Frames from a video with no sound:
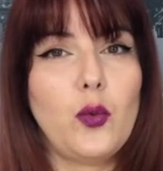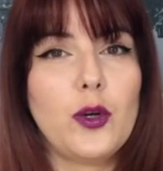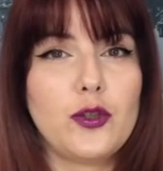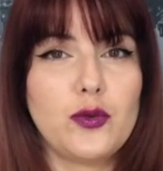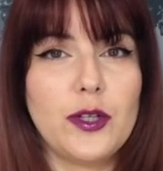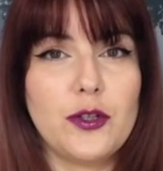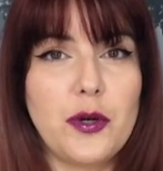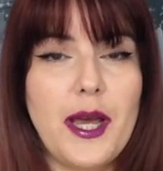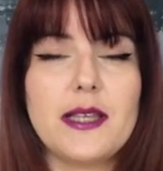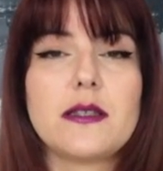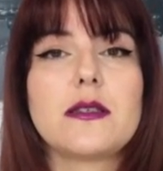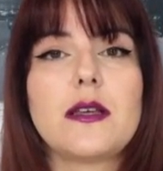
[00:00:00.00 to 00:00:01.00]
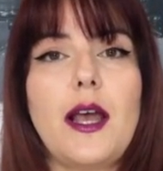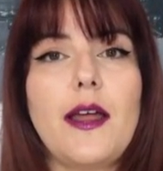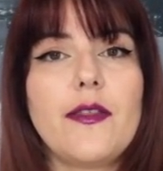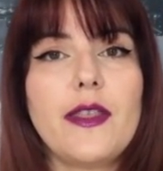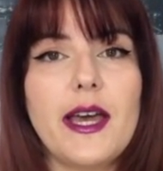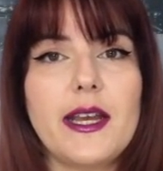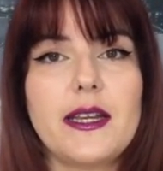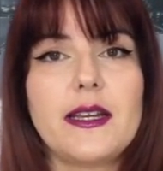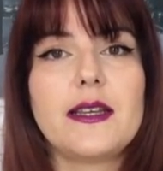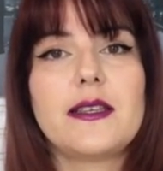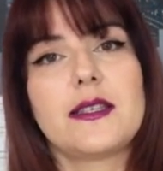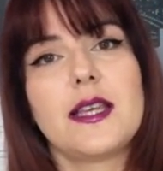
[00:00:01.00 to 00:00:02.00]
want to address, and that
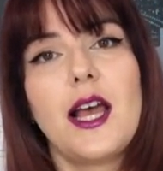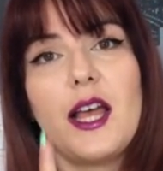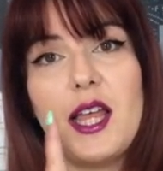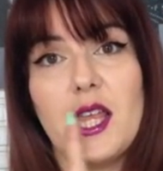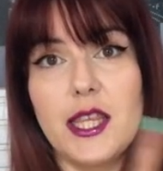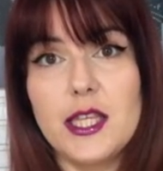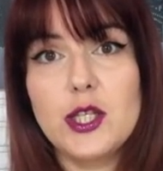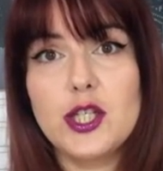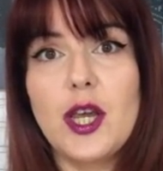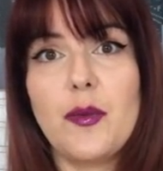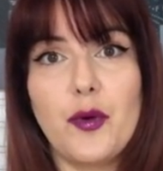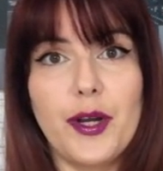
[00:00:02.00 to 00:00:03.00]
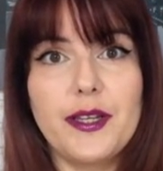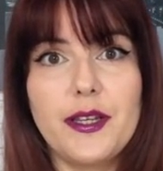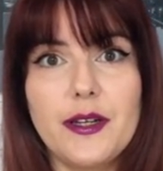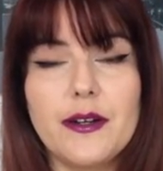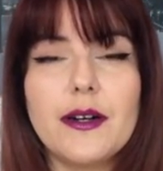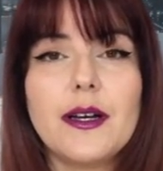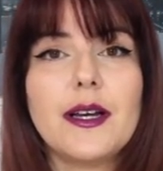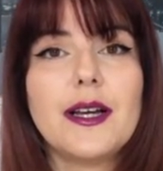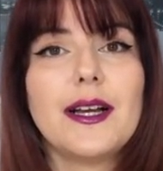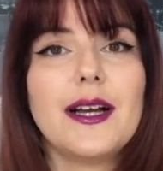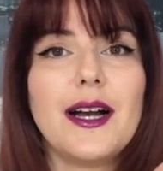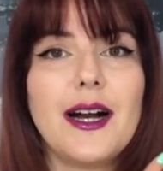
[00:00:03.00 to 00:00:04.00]
is this shape right here.
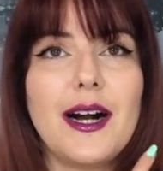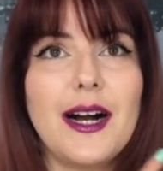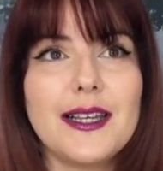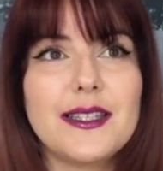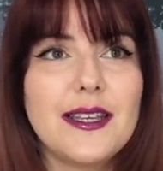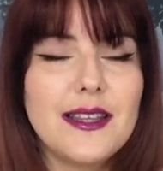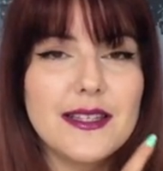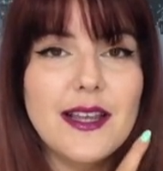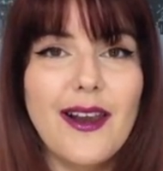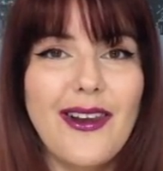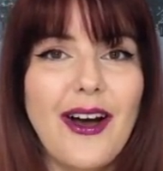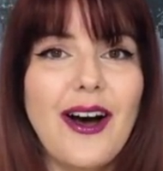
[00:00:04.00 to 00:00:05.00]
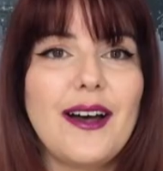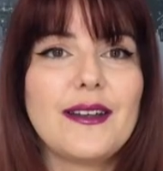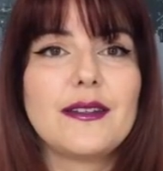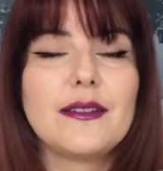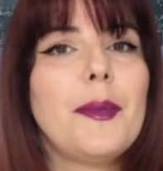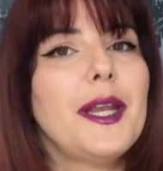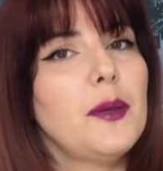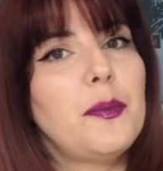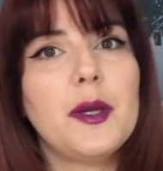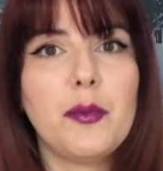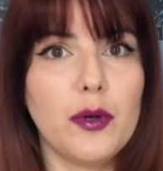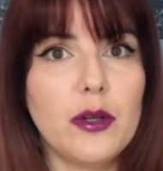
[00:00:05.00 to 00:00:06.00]
I see this a lot. Many
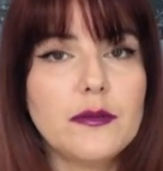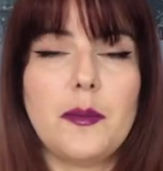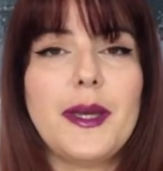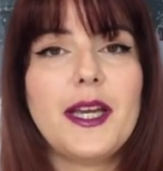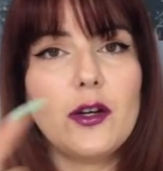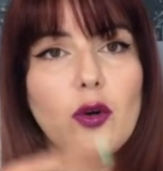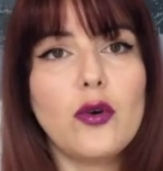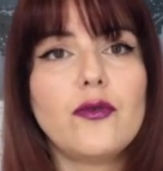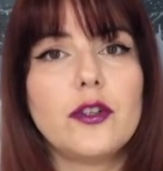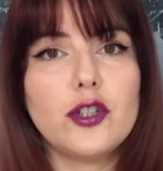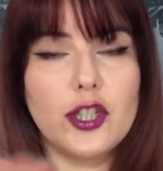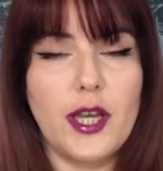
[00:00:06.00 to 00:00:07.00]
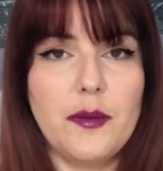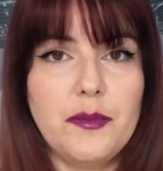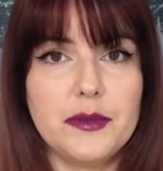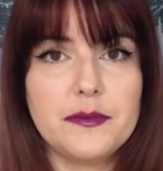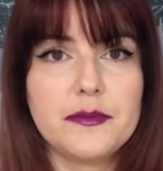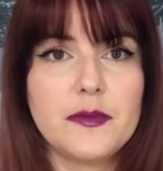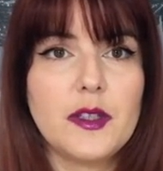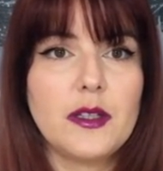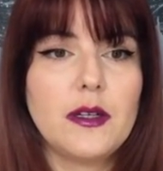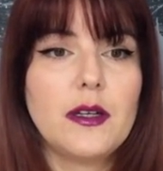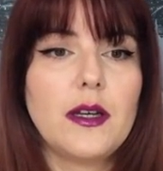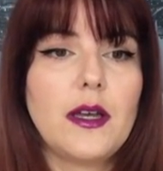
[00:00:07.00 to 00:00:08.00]
people make an oval shape
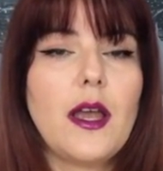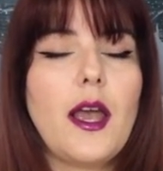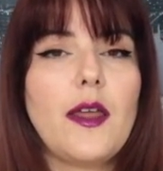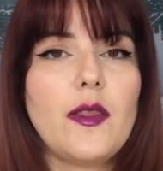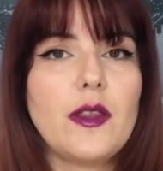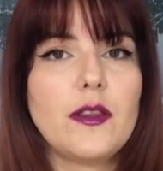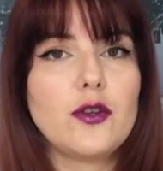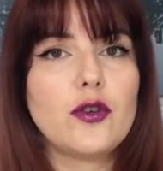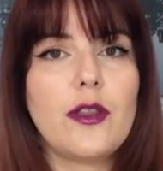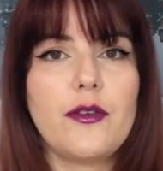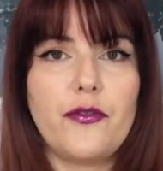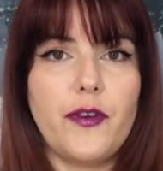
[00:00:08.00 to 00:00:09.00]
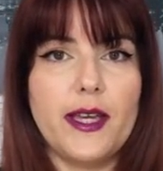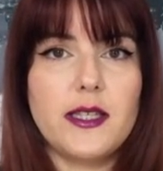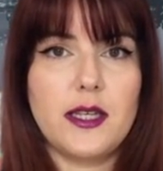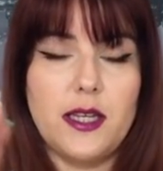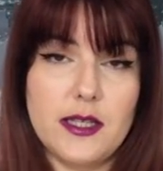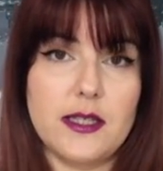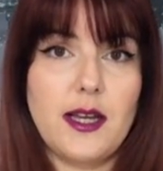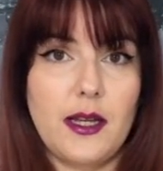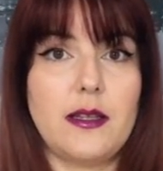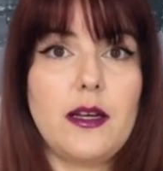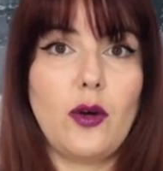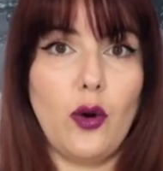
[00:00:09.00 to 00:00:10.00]
and then they draw the face
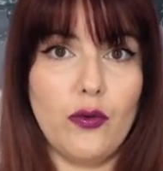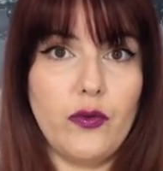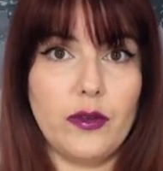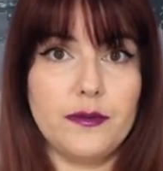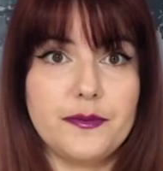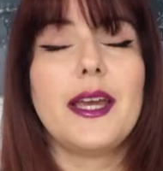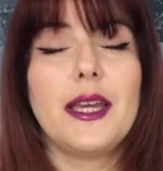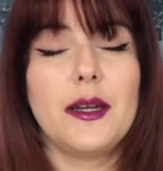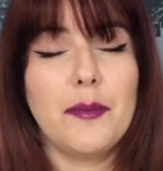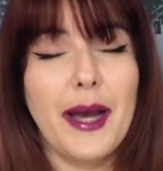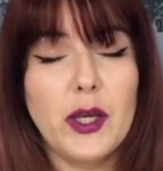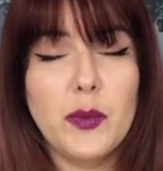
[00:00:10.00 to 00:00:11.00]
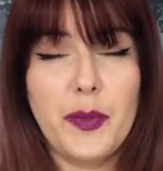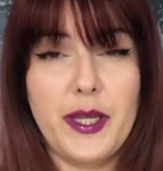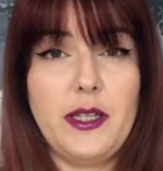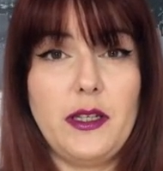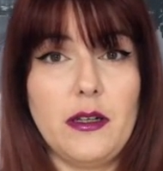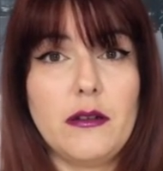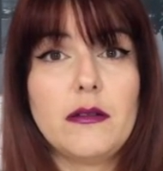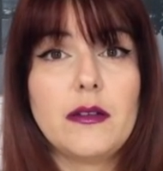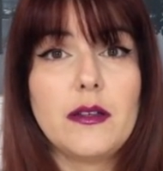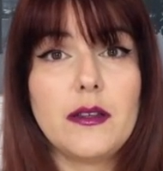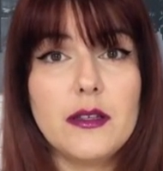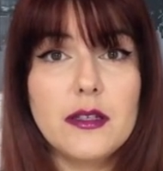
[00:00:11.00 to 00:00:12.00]
inside that oval. In my opinion,
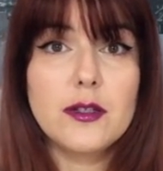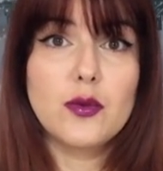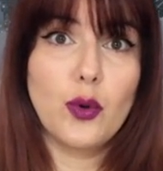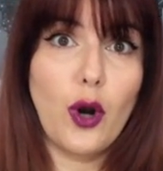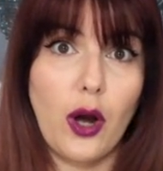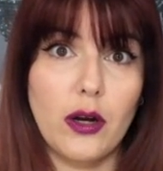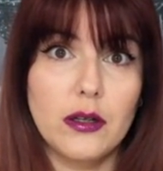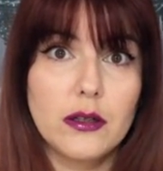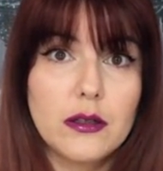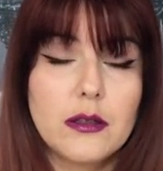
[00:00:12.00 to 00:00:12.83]
this is wrong